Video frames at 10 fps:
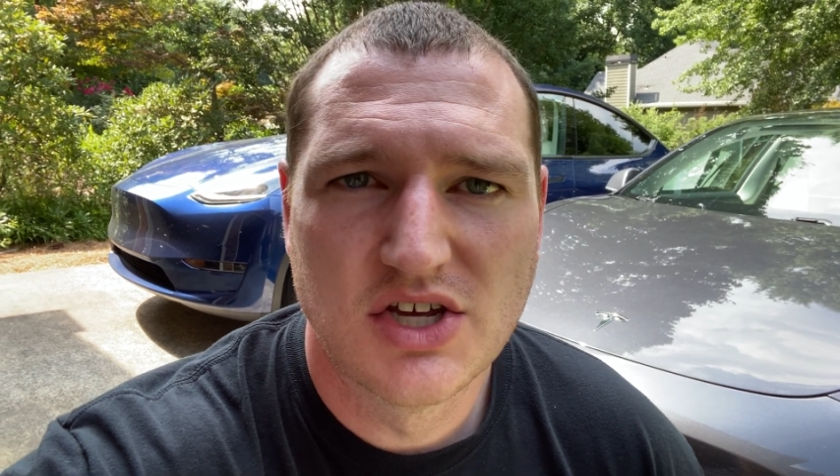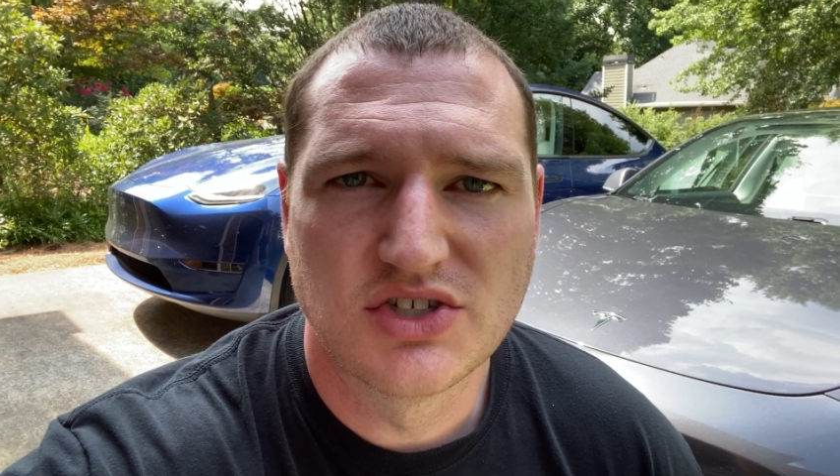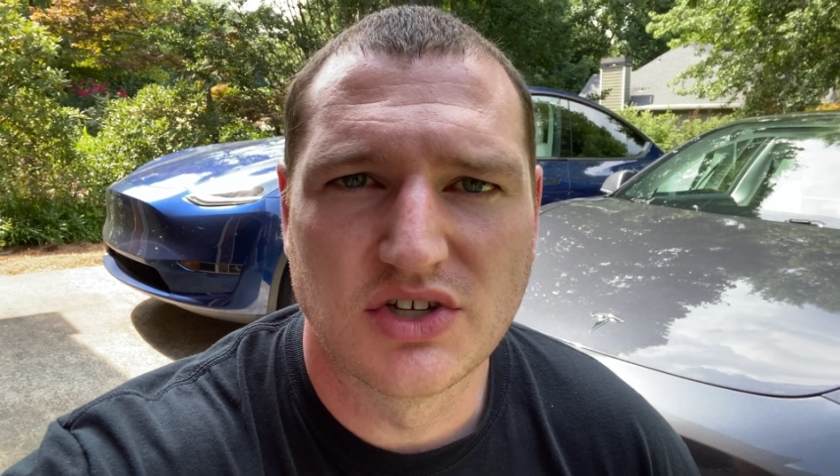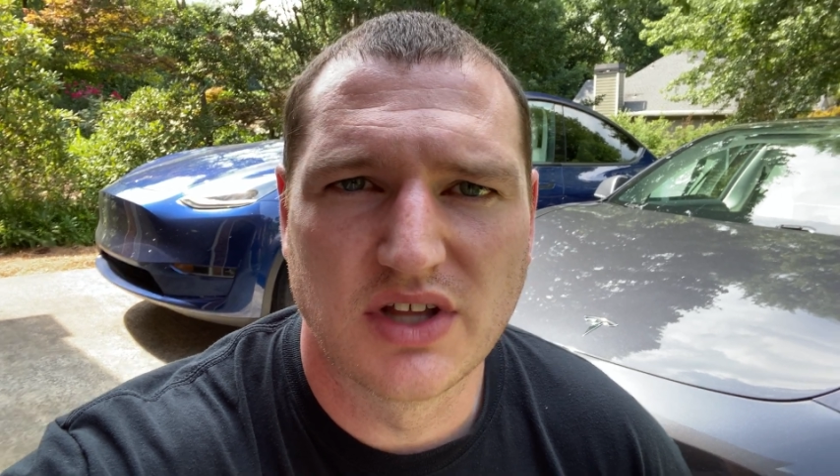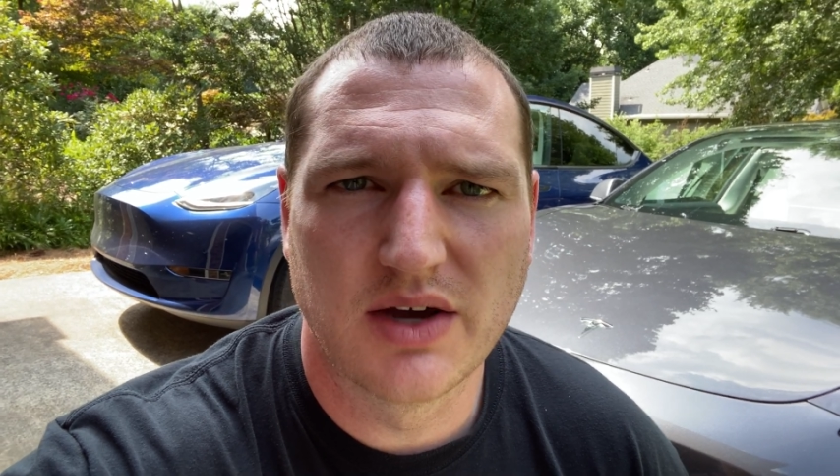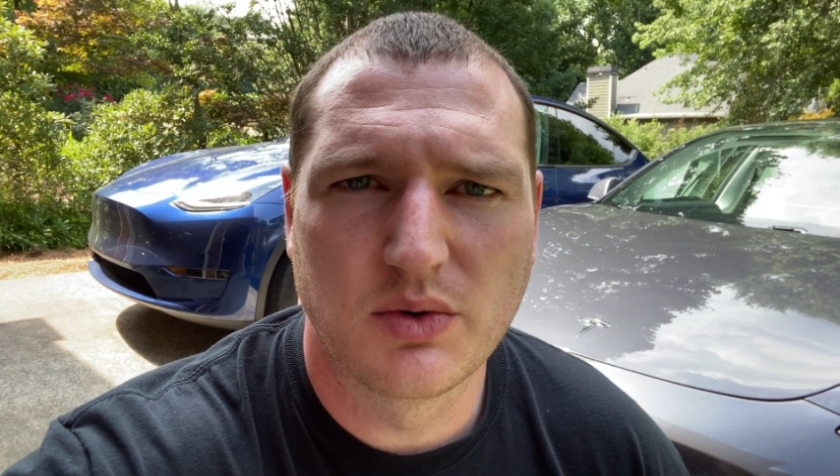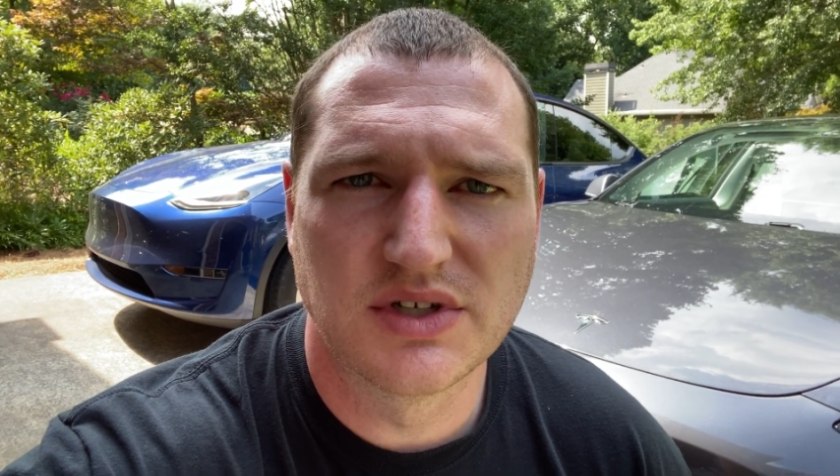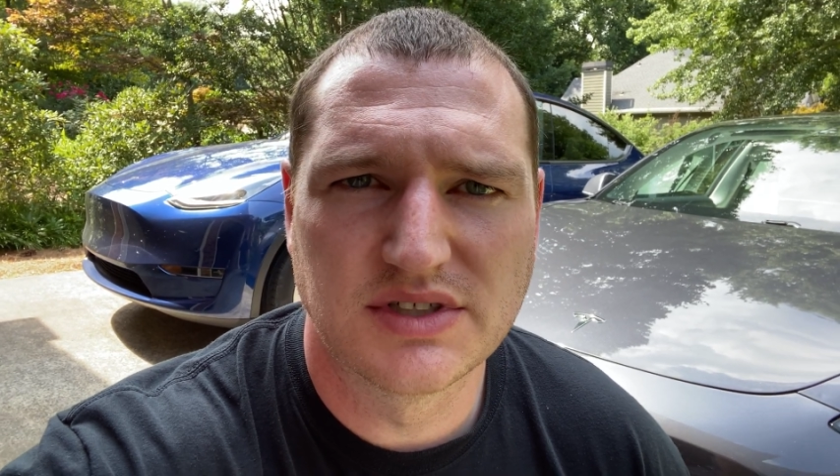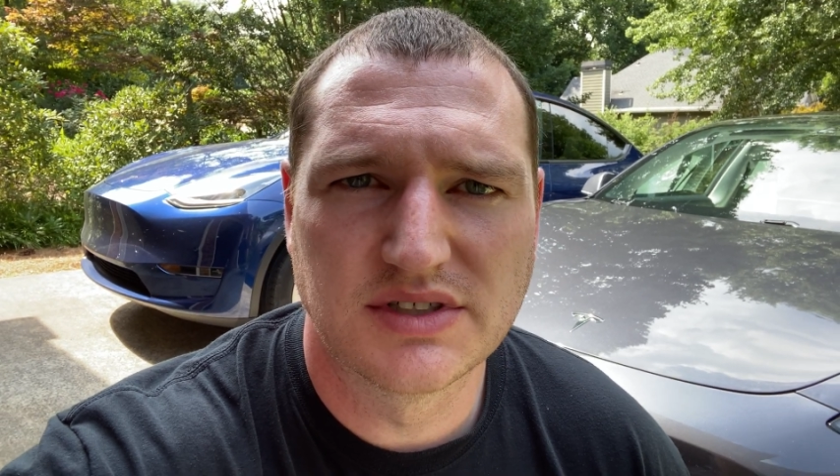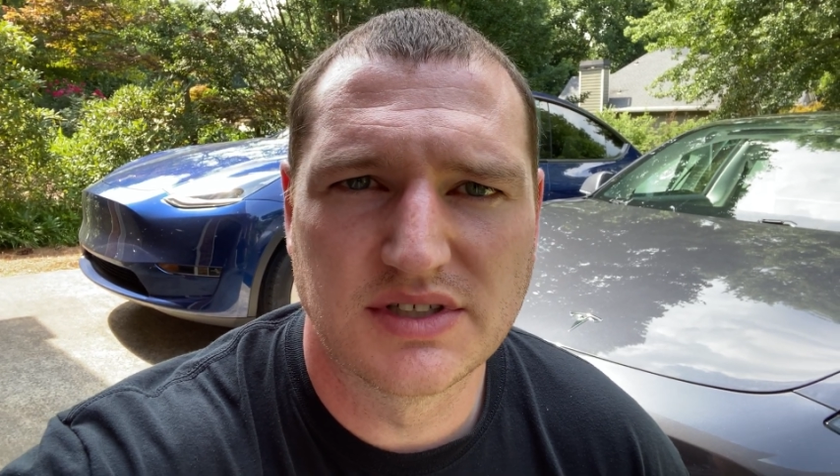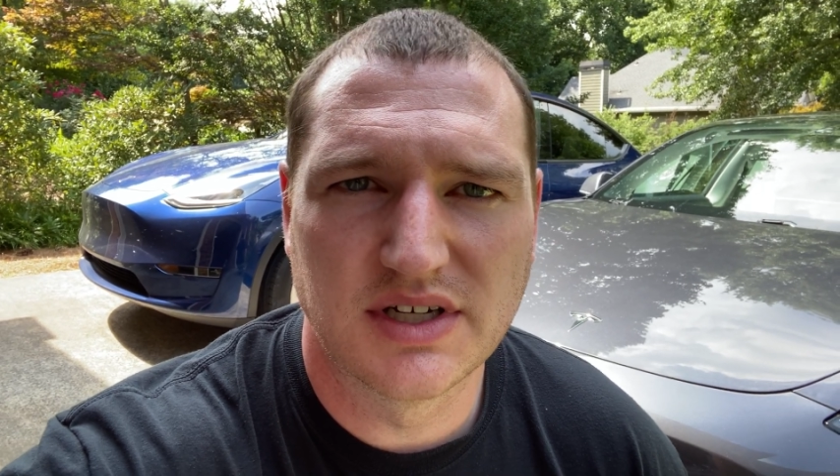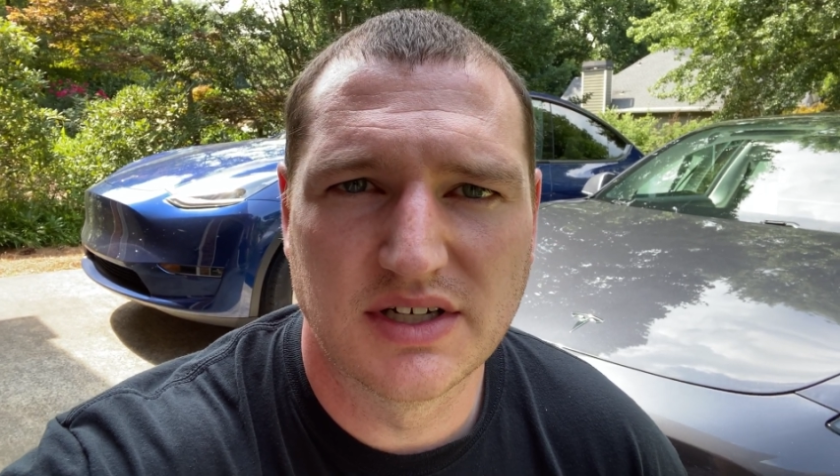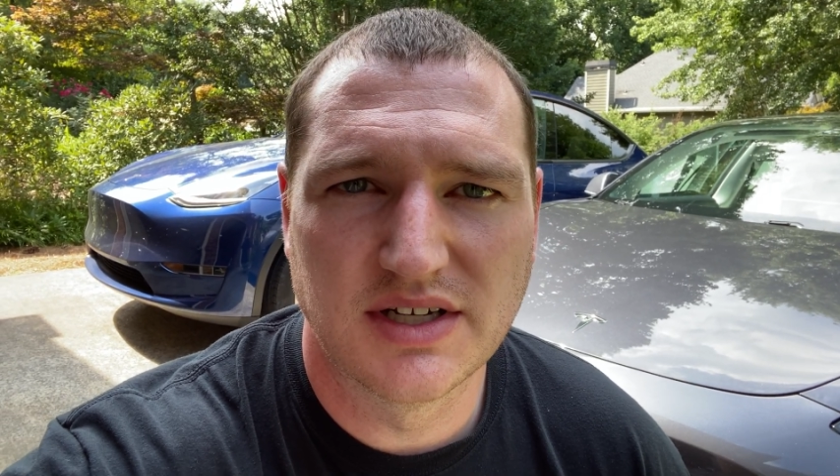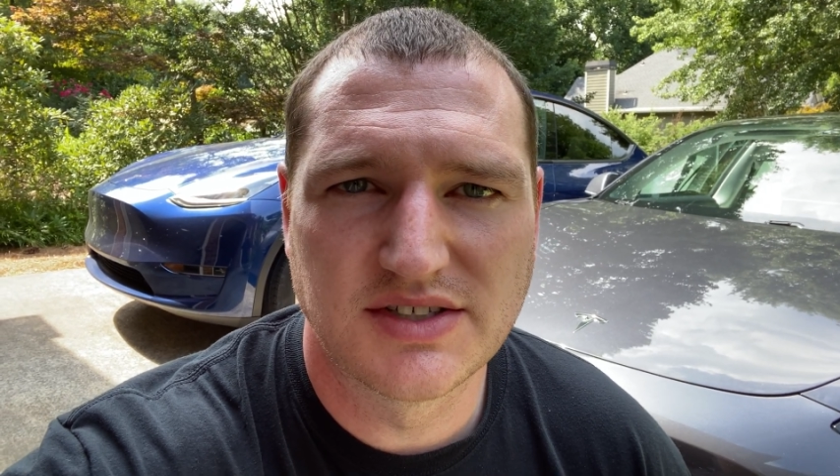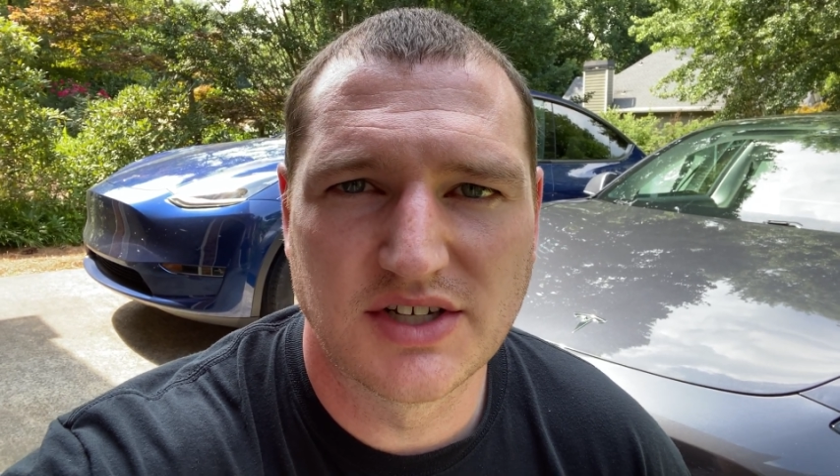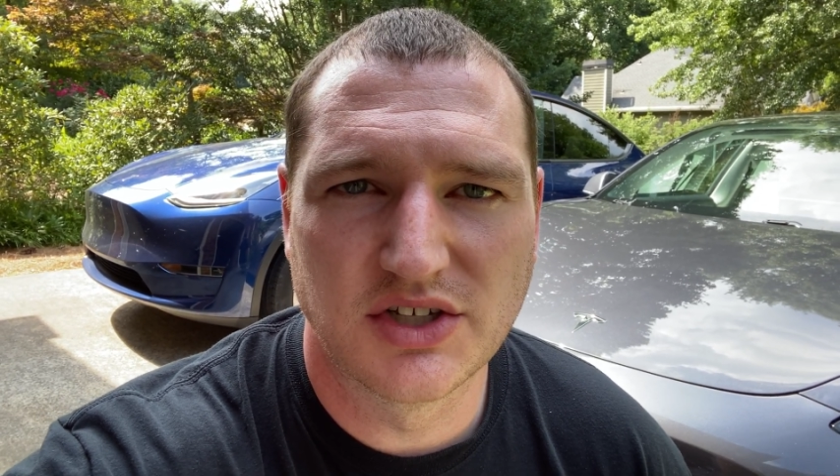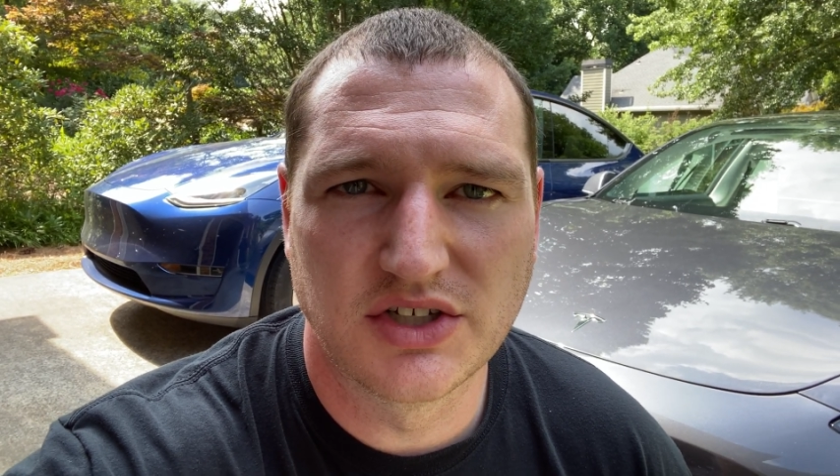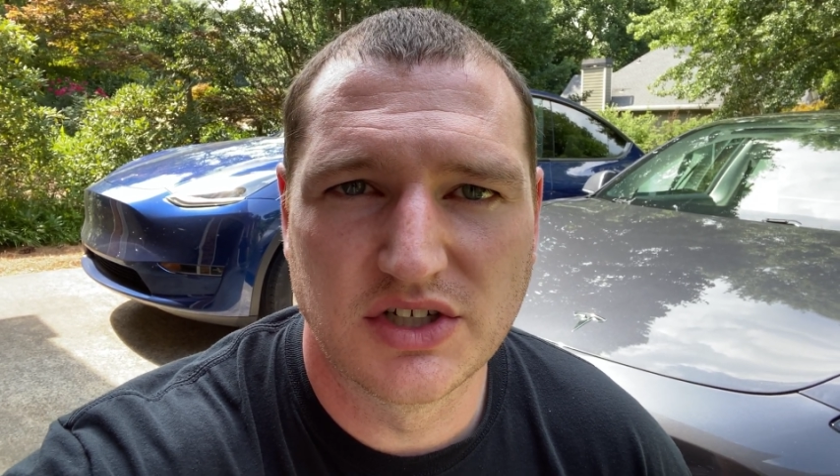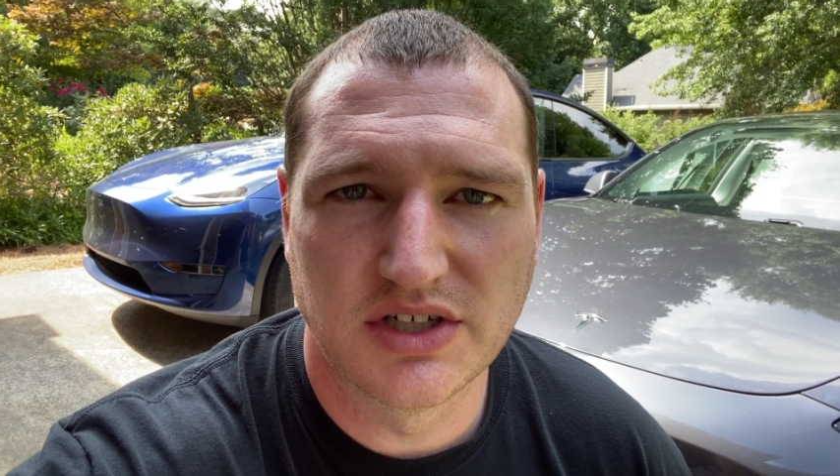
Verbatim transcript: So that wasn't necessarily good.